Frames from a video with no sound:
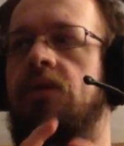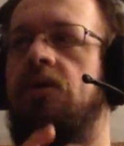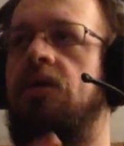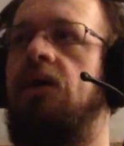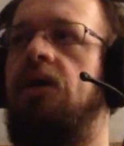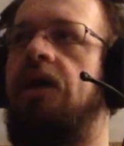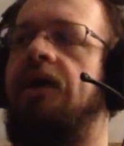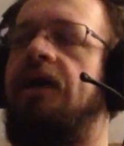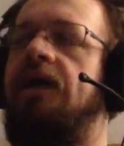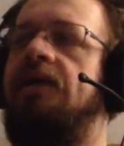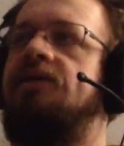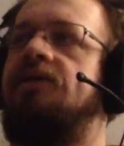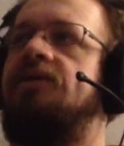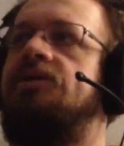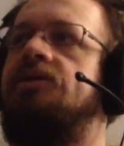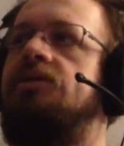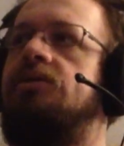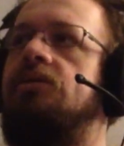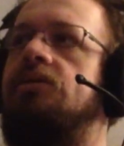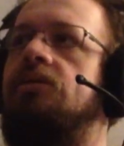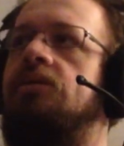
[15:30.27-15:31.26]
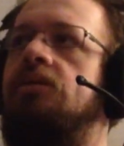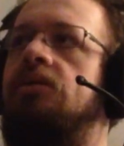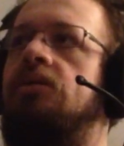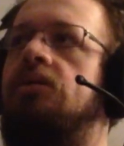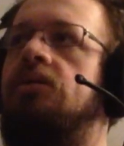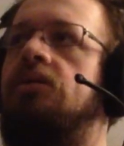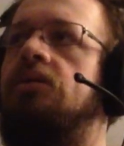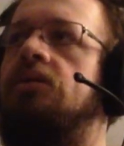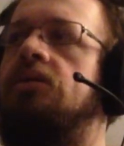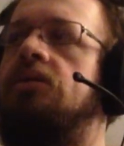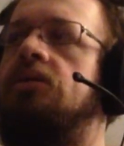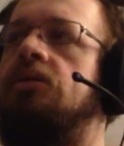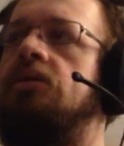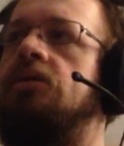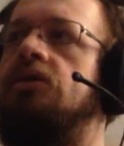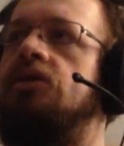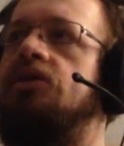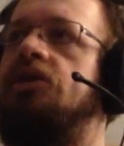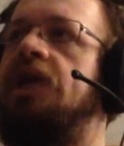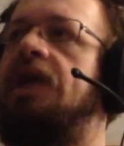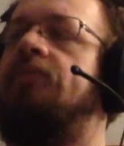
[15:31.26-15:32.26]
I guess
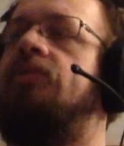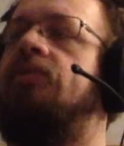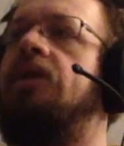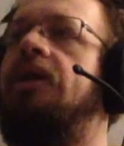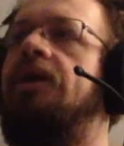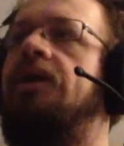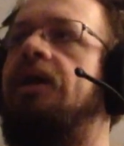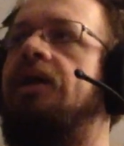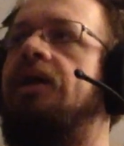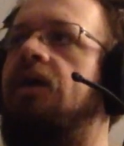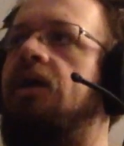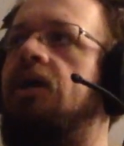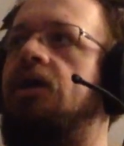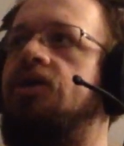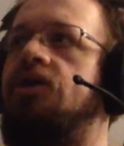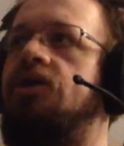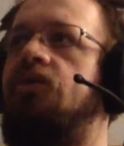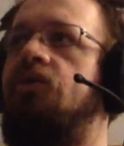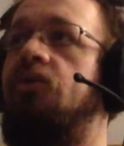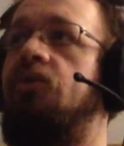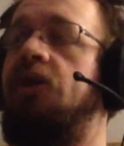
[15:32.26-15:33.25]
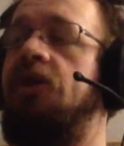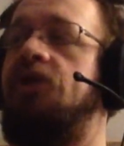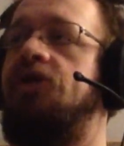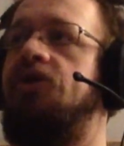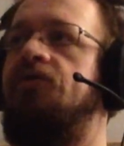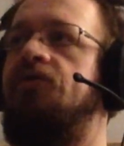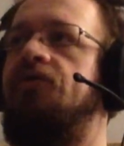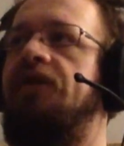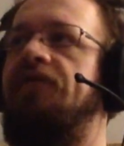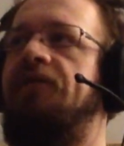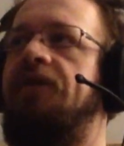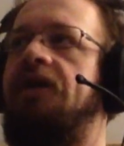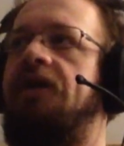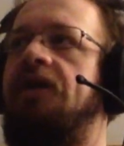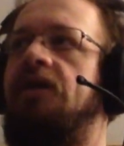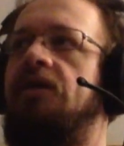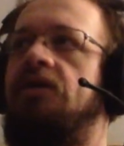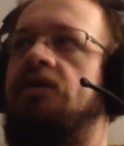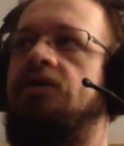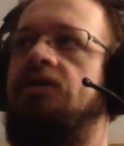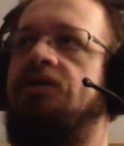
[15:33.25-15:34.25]
the Chamberlain and the Hunter were my two favorite
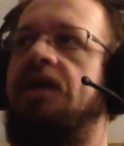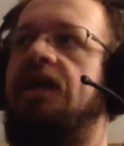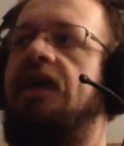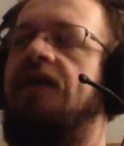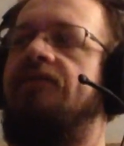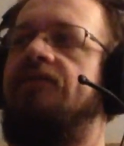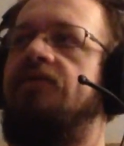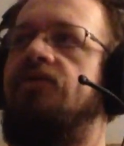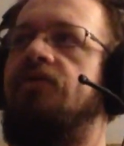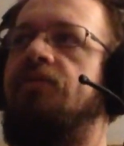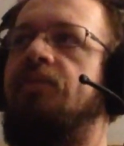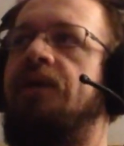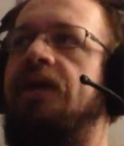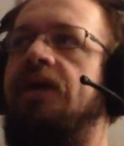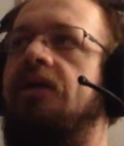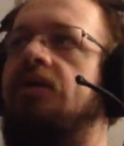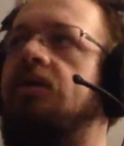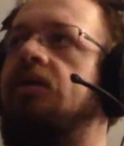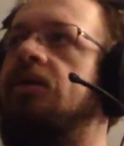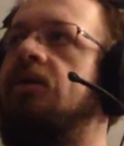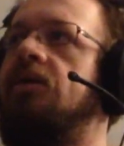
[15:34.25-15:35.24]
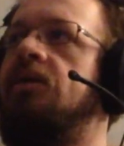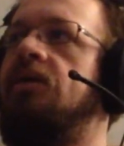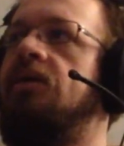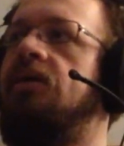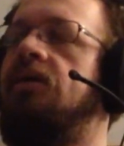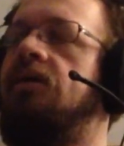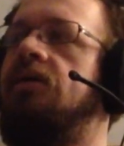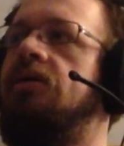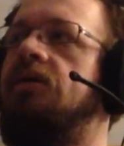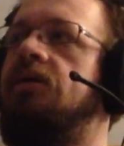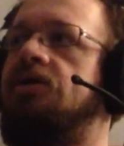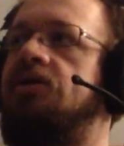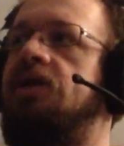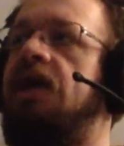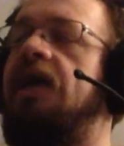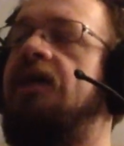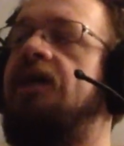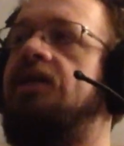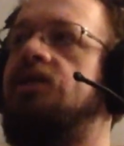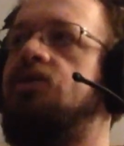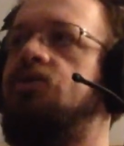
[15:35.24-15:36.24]
characters, I have to admit. The
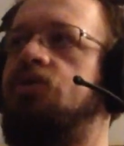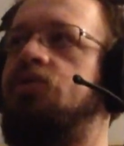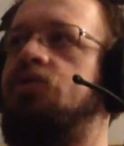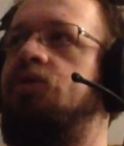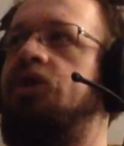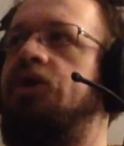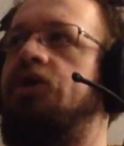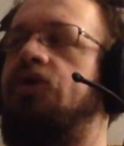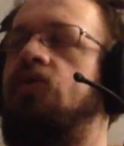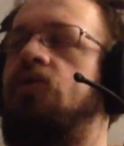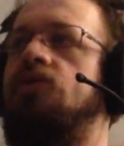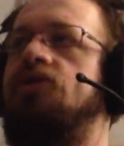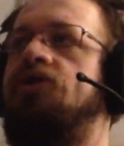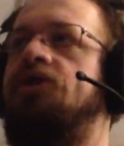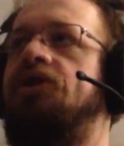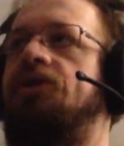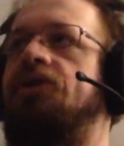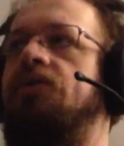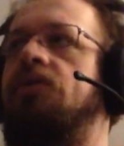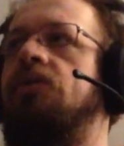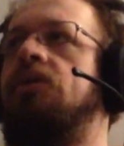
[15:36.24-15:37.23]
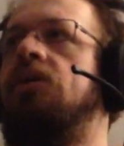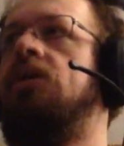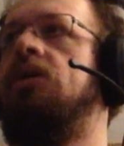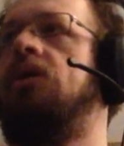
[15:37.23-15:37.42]
Scientist was pretty cool too,